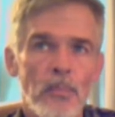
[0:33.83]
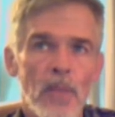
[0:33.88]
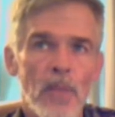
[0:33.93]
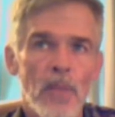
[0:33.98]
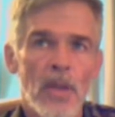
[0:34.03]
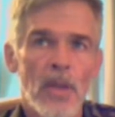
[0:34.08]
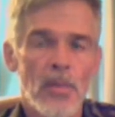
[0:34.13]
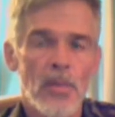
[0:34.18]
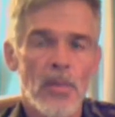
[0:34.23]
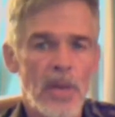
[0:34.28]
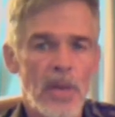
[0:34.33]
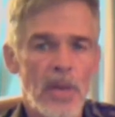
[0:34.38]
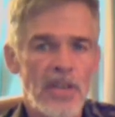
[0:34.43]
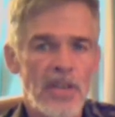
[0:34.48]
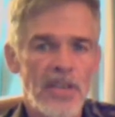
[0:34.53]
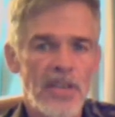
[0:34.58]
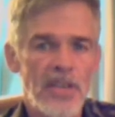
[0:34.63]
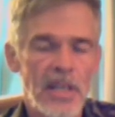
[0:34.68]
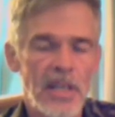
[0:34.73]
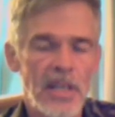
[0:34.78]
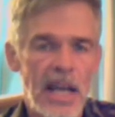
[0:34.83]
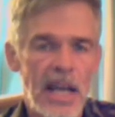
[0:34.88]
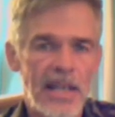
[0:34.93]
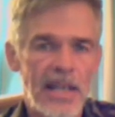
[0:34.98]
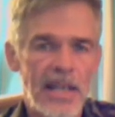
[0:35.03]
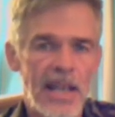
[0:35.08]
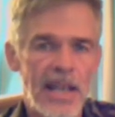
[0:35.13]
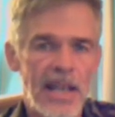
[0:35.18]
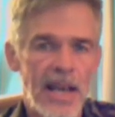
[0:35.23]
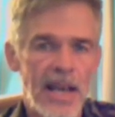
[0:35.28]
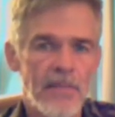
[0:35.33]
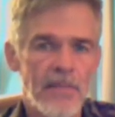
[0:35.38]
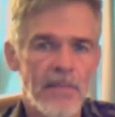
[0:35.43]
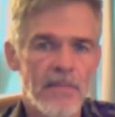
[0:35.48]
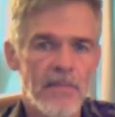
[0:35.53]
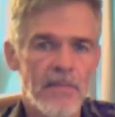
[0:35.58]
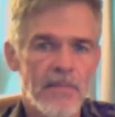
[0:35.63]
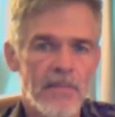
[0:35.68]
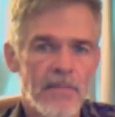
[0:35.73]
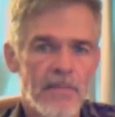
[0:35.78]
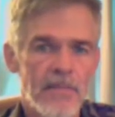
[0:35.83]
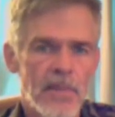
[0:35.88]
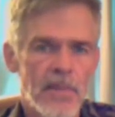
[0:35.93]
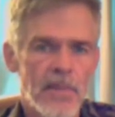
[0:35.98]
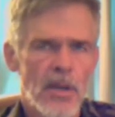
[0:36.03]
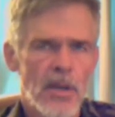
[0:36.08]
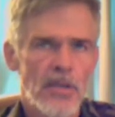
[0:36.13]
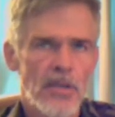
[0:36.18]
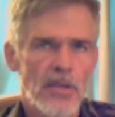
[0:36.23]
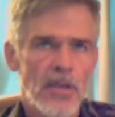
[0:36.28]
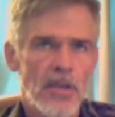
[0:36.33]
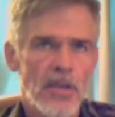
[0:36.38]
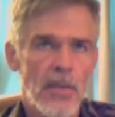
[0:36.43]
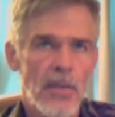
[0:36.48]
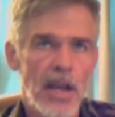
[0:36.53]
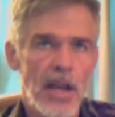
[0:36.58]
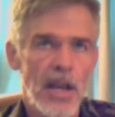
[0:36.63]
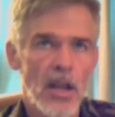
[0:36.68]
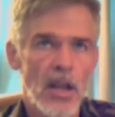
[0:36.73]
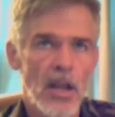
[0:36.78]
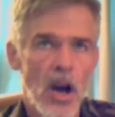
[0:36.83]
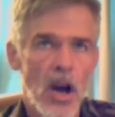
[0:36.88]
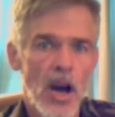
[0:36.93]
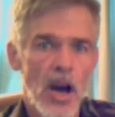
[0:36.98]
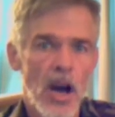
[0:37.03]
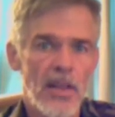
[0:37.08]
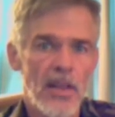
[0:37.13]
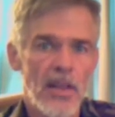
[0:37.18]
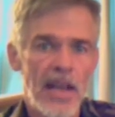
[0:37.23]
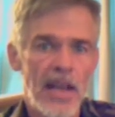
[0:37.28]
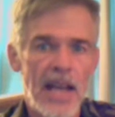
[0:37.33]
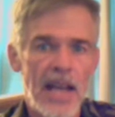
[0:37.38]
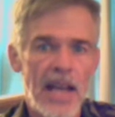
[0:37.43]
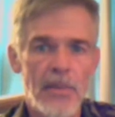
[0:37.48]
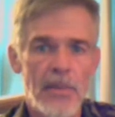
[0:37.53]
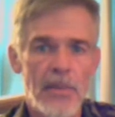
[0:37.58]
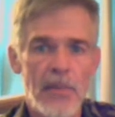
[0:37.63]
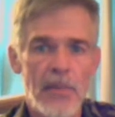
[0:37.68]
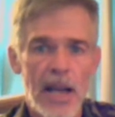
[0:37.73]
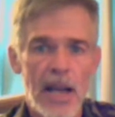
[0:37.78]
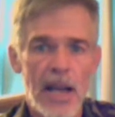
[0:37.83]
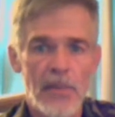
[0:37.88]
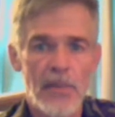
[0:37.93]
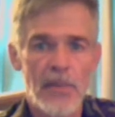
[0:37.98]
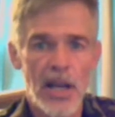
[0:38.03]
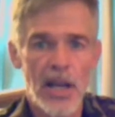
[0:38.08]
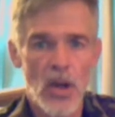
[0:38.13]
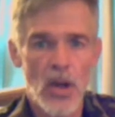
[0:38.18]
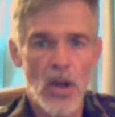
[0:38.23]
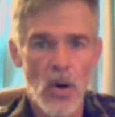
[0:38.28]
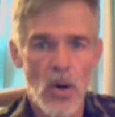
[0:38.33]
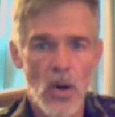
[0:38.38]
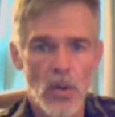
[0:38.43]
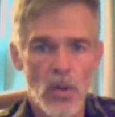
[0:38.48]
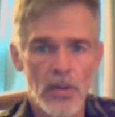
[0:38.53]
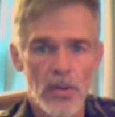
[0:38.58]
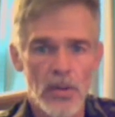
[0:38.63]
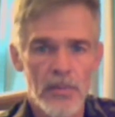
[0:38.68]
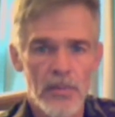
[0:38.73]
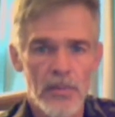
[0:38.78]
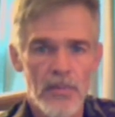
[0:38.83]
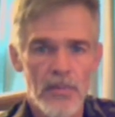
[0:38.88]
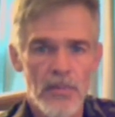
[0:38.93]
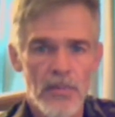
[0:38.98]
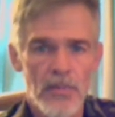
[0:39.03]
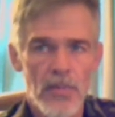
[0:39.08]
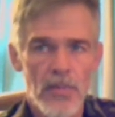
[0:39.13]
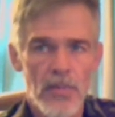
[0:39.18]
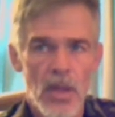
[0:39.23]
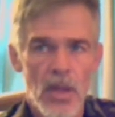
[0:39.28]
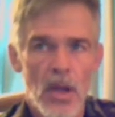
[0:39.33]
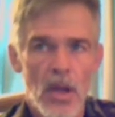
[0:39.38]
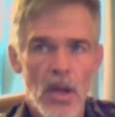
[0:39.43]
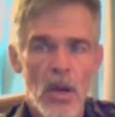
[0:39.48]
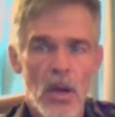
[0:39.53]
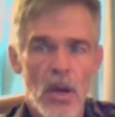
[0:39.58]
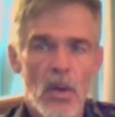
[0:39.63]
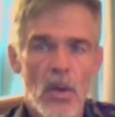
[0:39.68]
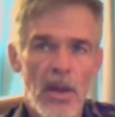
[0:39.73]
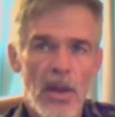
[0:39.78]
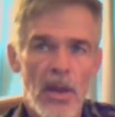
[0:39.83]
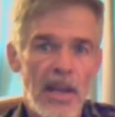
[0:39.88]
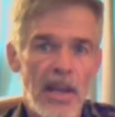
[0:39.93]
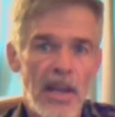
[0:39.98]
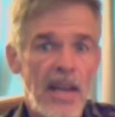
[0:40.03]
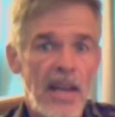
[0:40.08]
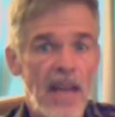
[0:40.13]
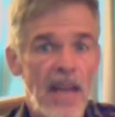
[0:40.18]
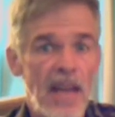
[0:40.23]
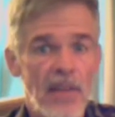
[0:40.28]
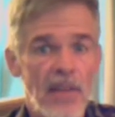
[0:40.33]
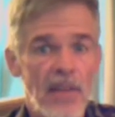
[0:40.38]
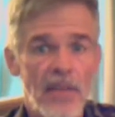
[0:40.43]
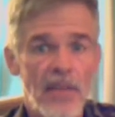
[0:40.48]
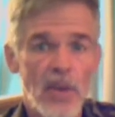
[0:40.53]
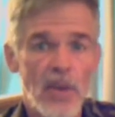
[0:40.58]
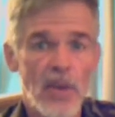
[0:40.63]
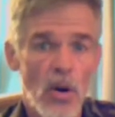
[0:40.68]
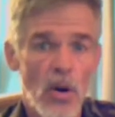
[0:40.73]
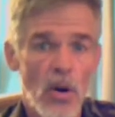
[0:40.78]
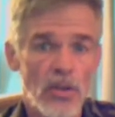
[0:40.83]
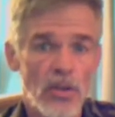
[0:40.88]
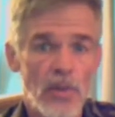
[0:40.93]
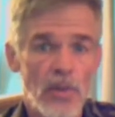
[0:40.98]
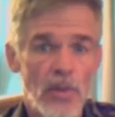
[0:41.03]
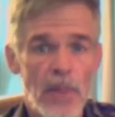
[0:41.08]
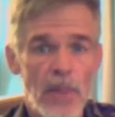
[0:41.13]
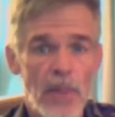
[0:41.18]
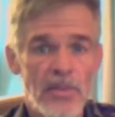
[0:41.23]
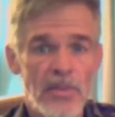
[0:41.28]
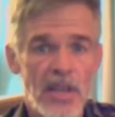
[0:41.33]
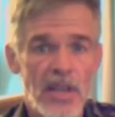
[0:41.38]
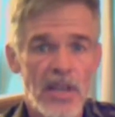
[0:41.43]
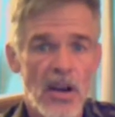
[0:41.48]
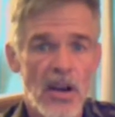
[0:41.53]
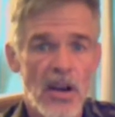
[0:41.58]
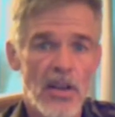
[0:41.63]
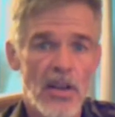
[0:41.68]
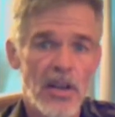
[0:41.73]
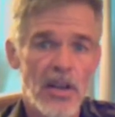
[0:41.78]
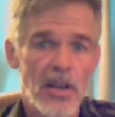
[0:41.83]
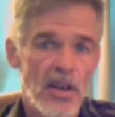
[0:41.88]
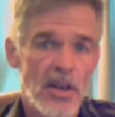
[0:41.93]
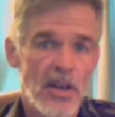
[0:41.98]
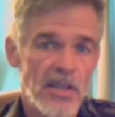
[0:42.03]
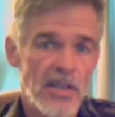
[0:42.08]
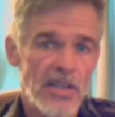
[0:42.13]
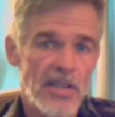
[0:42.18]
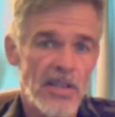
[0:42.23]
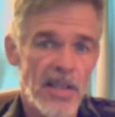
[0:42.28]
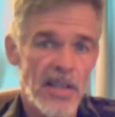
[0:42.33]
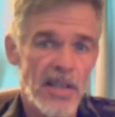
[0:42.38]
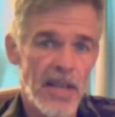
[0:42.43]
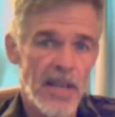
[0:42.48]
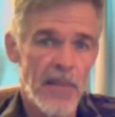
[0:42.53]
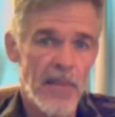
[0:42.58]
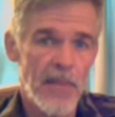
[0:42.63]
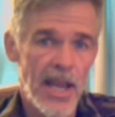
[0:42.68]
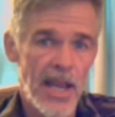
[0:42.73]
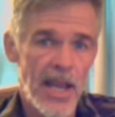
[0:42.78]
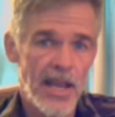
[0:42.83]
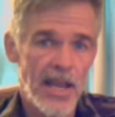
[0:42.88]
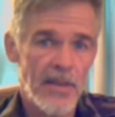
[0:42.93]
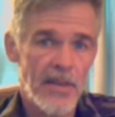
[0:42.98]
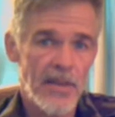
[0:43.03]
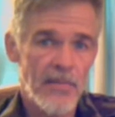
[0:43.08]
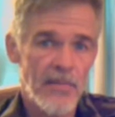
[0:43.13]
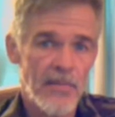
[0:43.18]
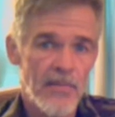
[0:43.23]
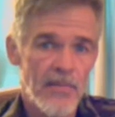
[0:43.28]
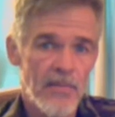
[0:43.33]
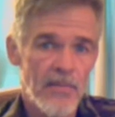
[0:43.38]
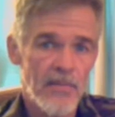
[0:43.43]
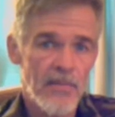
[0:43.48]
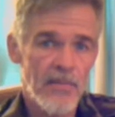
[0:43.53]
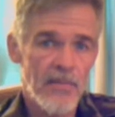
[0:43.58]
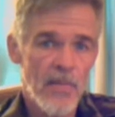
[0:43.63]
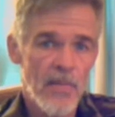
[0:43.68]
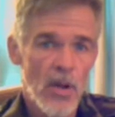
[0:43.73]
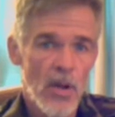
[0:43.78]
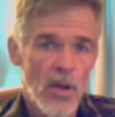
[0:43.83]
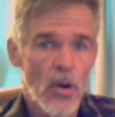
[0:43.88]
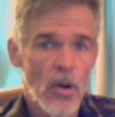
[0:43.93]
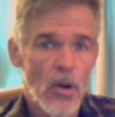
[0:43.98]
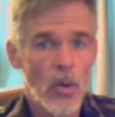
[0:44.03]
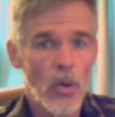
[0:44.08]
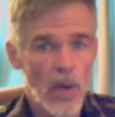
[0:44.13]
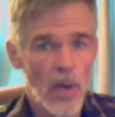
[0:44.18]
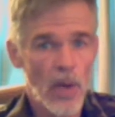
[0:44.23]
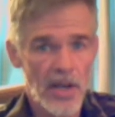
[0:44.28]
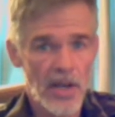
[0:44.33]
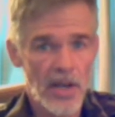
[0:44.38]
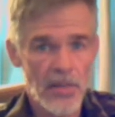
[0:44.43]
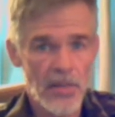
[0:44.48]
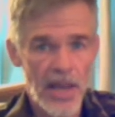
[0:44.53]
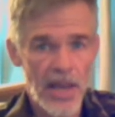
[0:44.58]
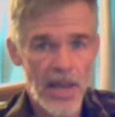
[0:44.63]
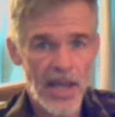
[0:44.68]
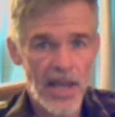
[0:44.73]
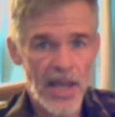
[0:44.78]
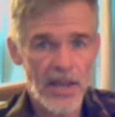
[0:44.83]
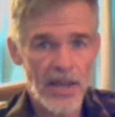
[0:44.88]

British didn't like that, so they made a law that it had to be backed by gold. Well, they didn't have enough gold to represent all the currency they'd made or wanted to make.